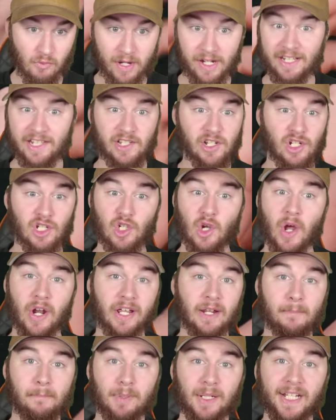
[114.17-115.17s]
really just trying to
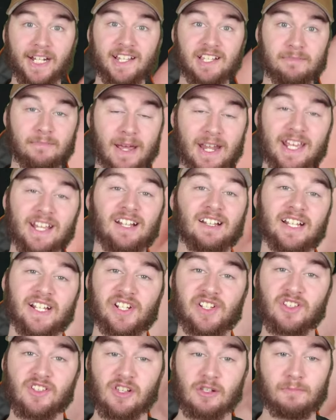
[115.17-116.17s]
complete as many
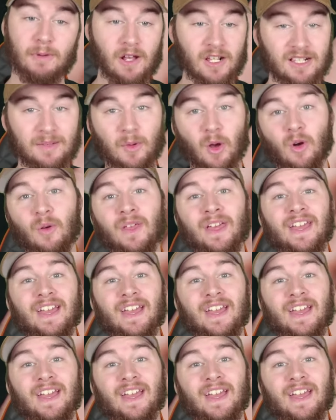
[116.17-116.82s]
collections as possible.